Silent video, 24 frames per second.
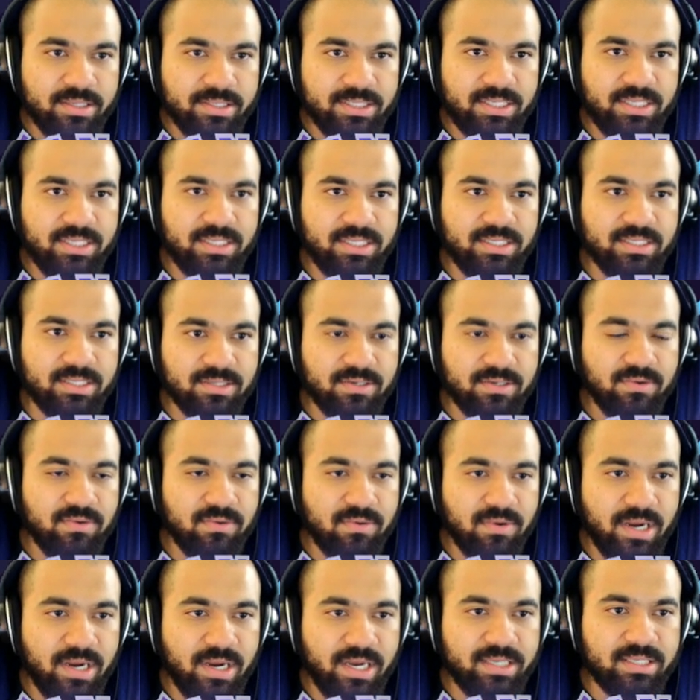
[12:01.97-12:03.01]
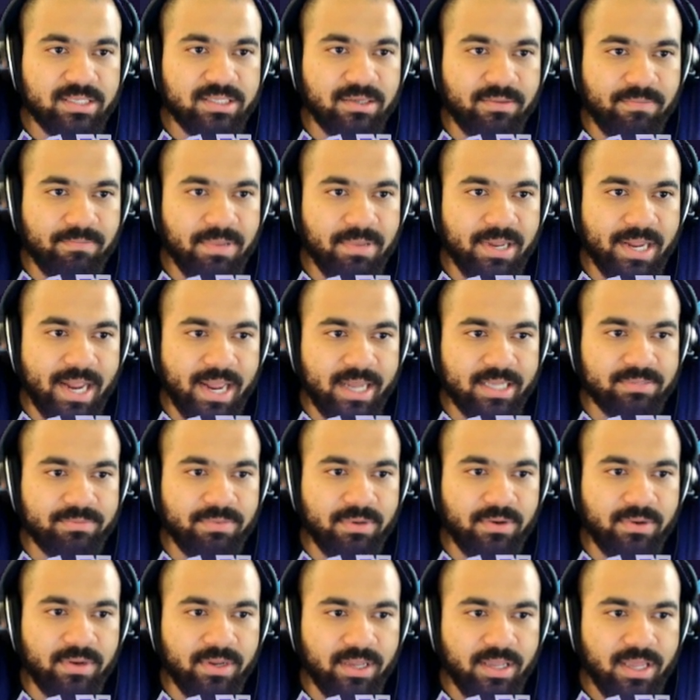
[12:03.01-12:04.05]
Jesus Christ, it's a big-ass
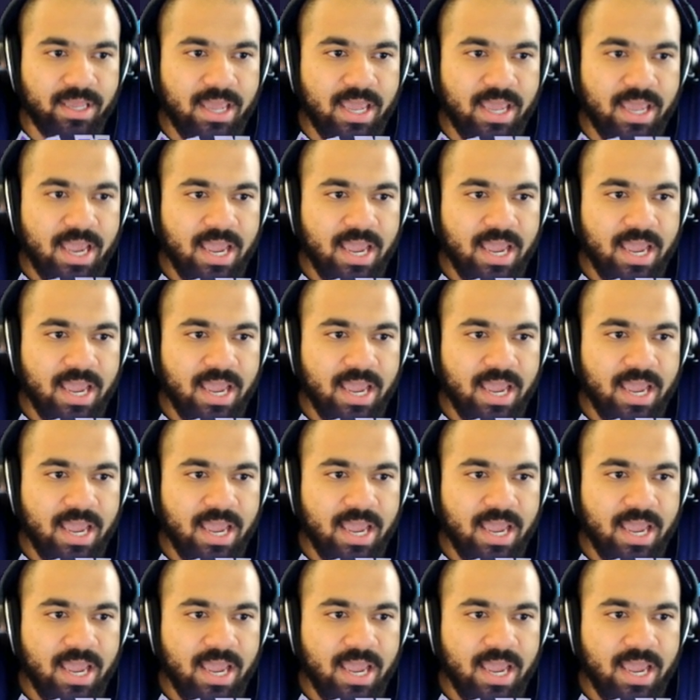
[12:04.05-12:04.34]
building.